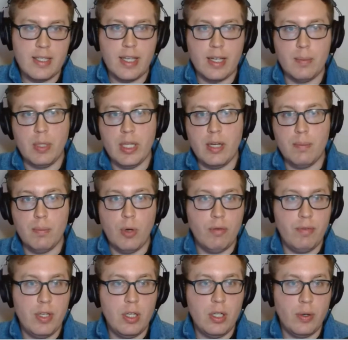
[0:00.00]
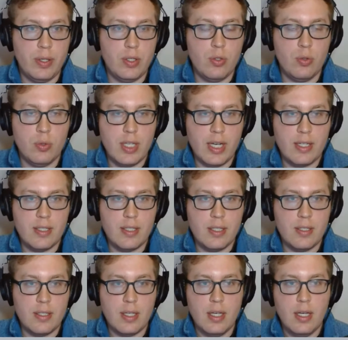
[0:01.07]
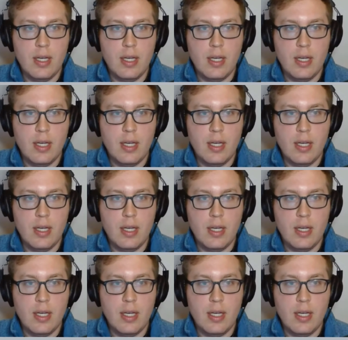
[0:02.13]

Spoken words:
like Malik Murphy going to Texas